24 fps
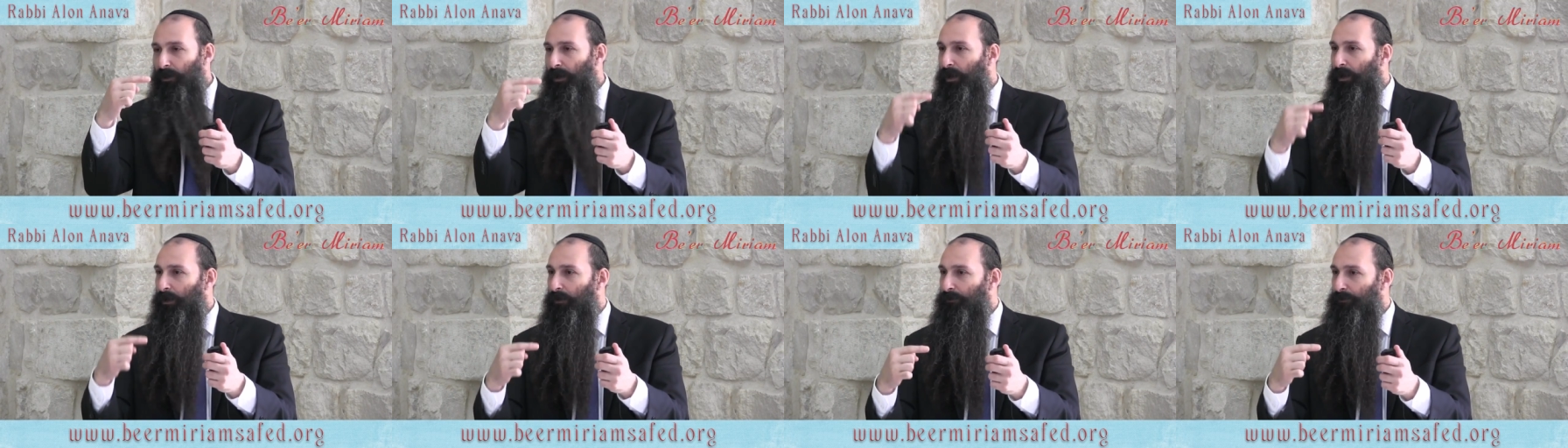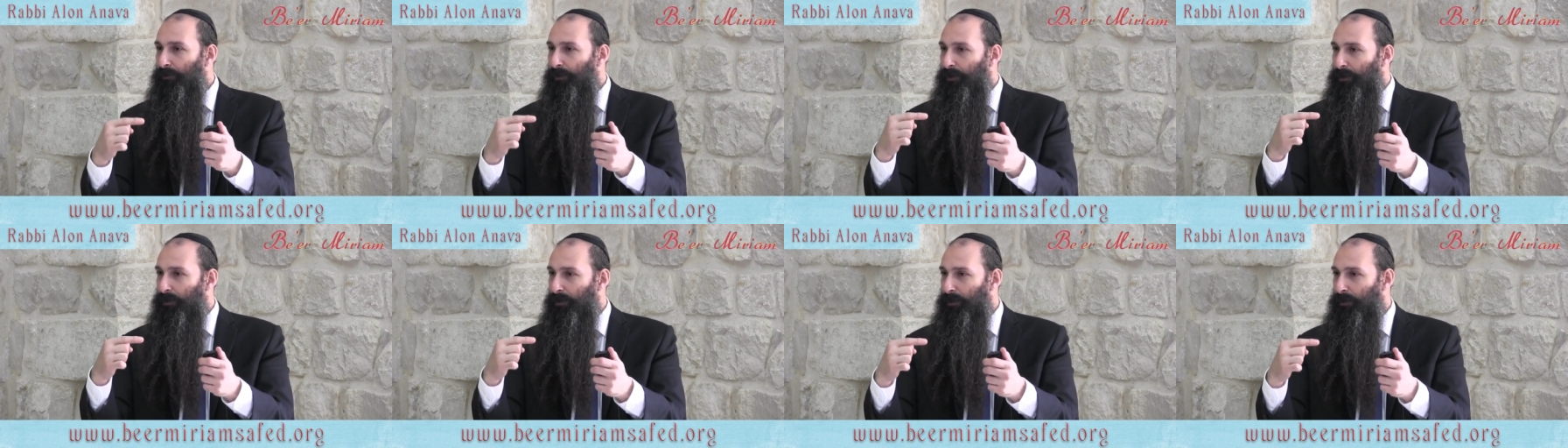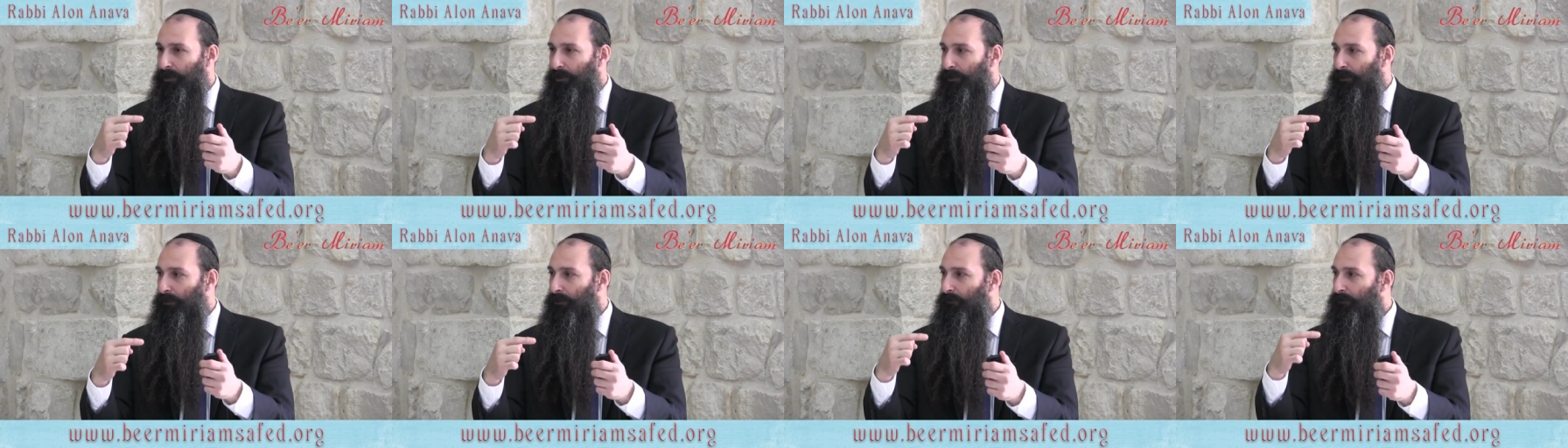on
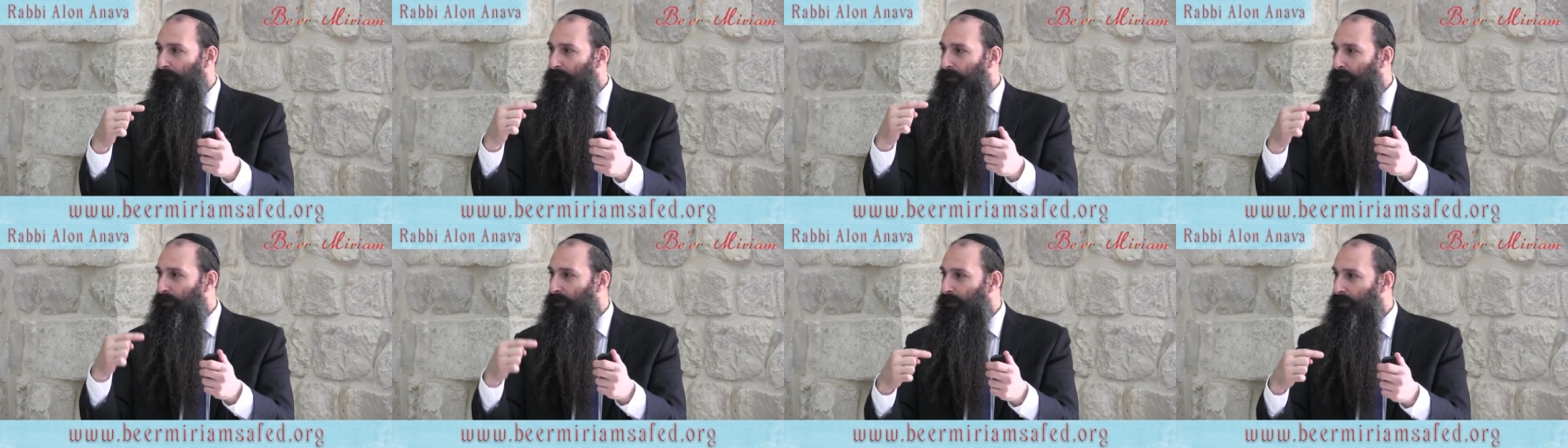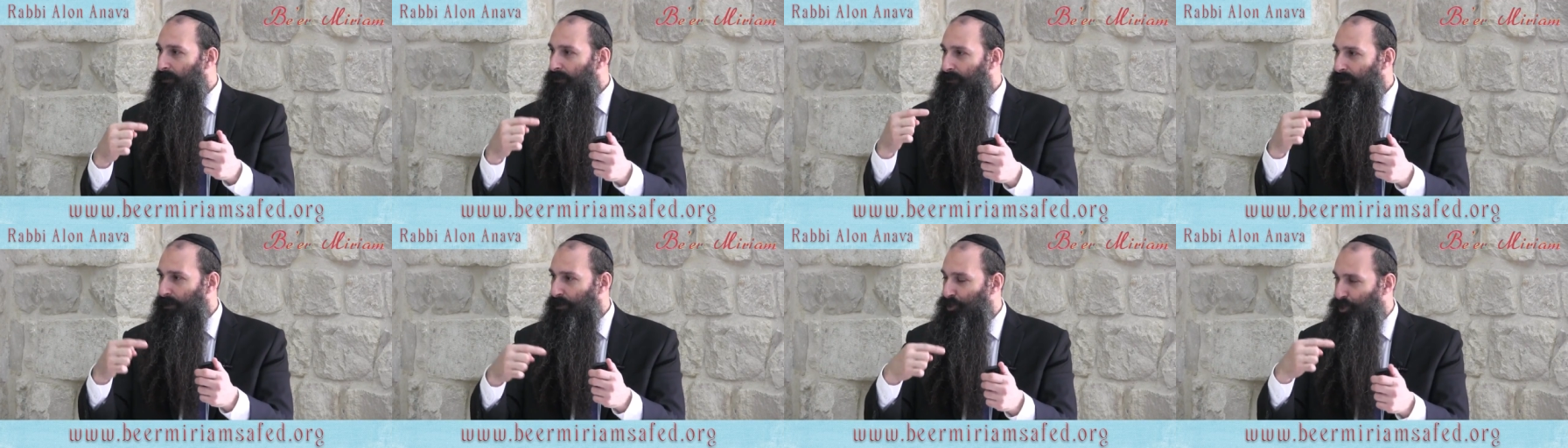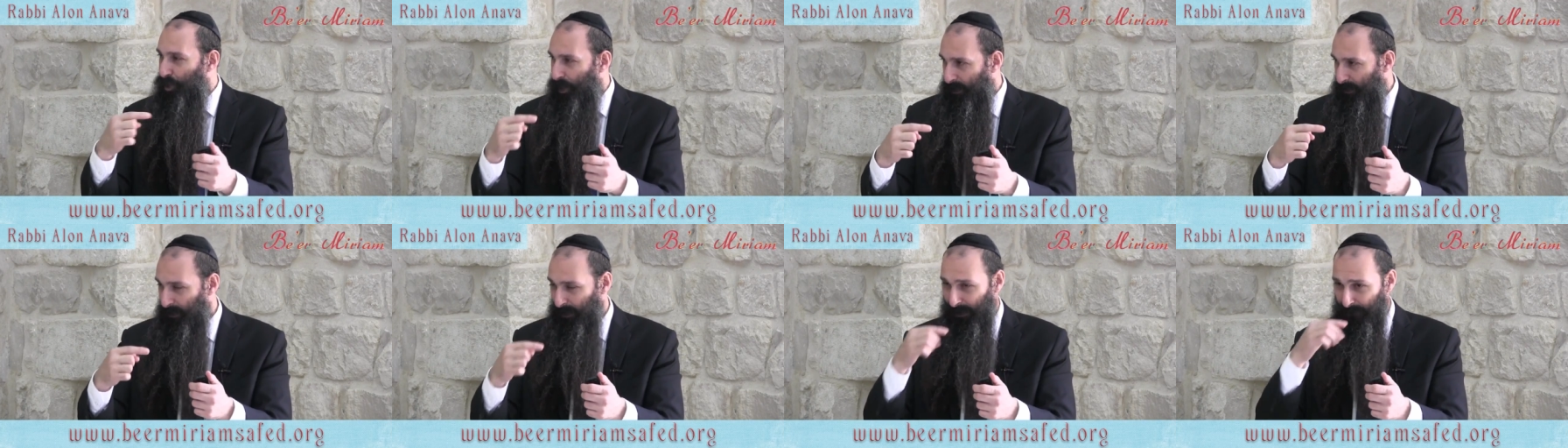the uh,
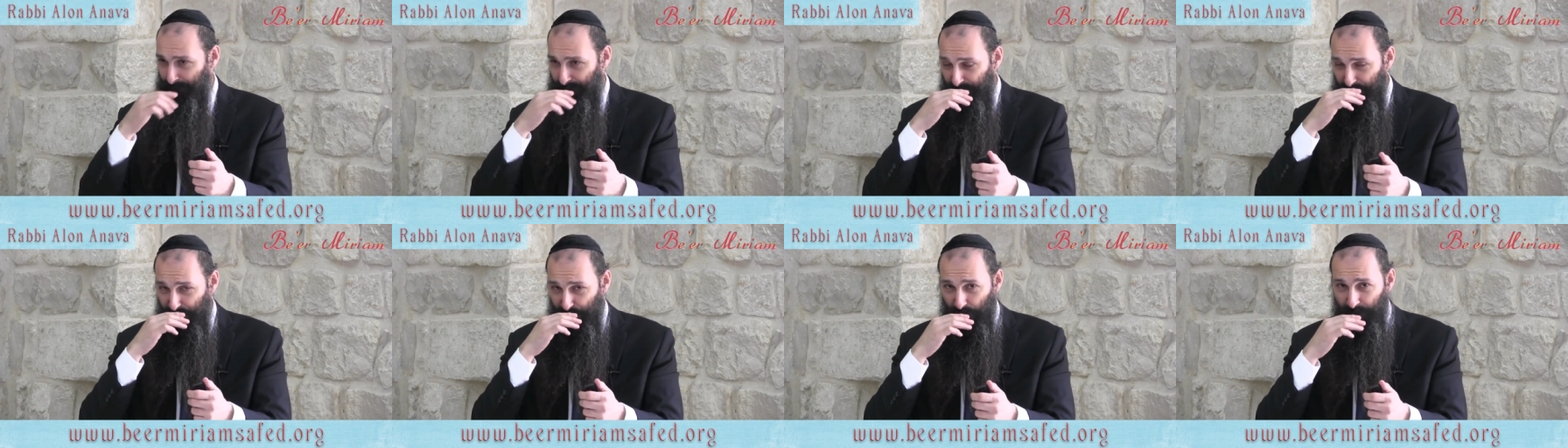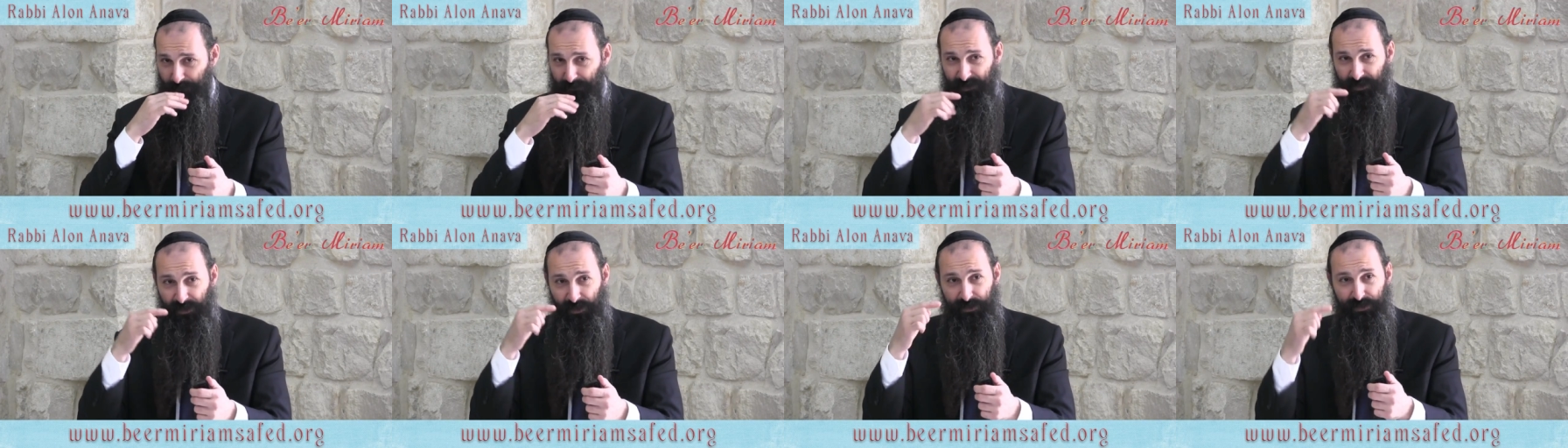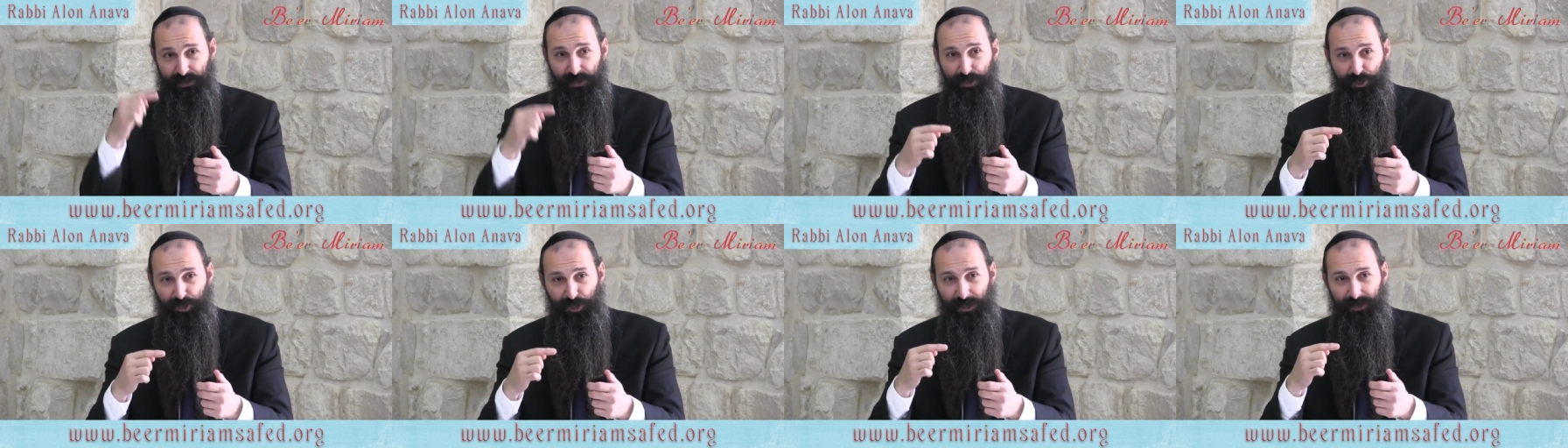suggest, excuse me, the
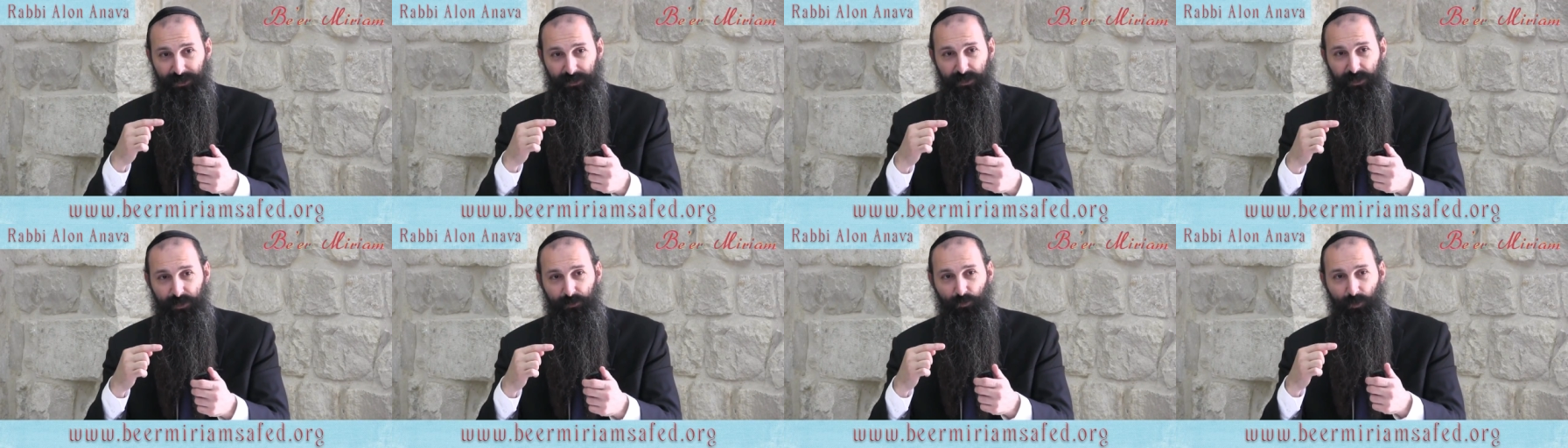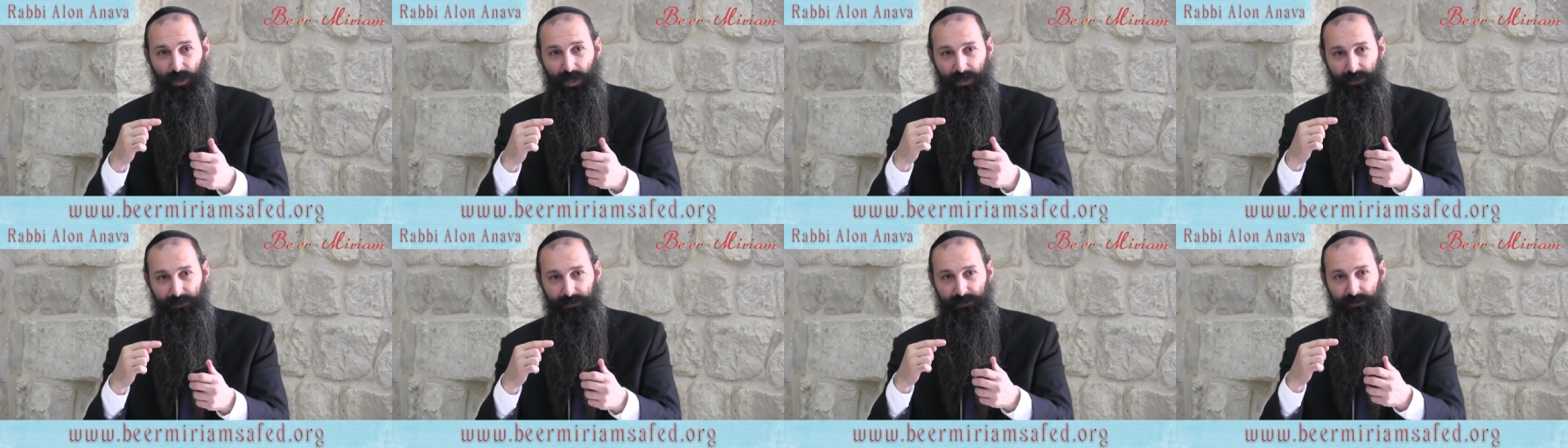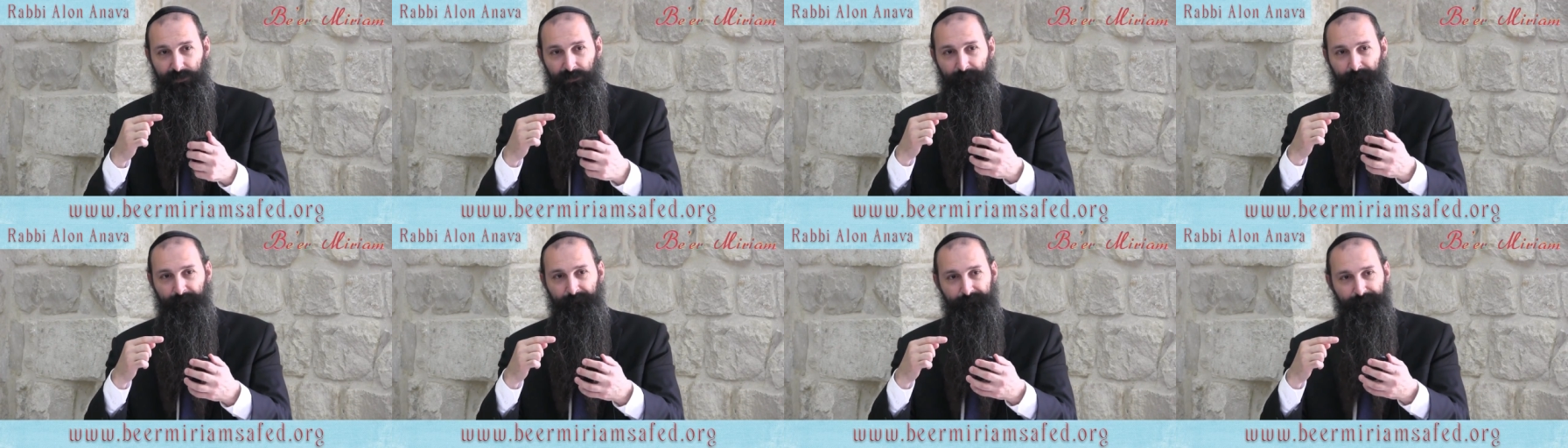suggested
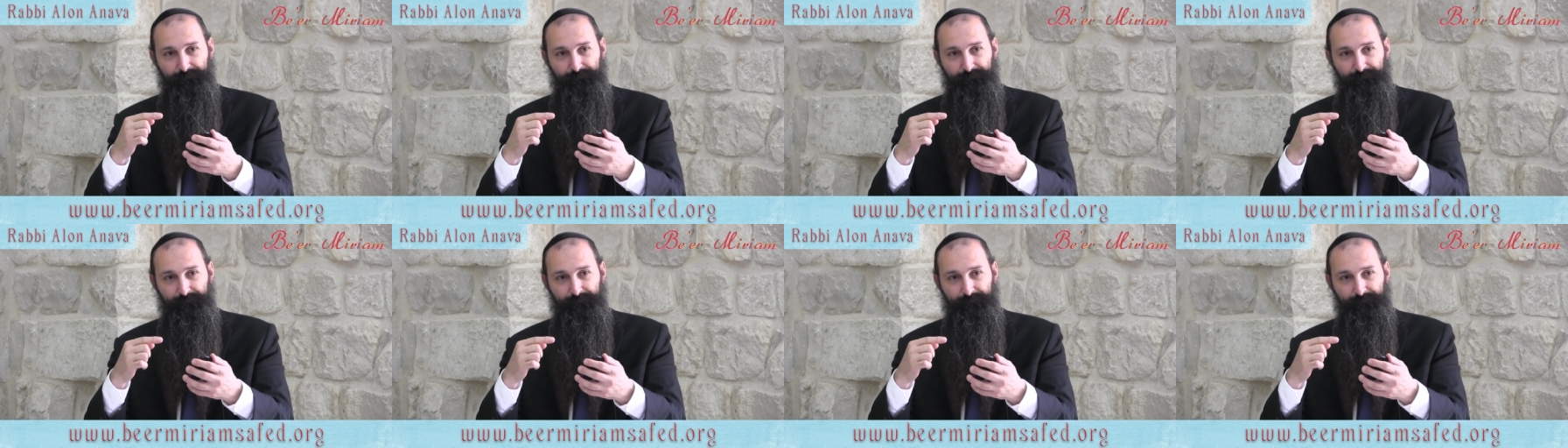ones,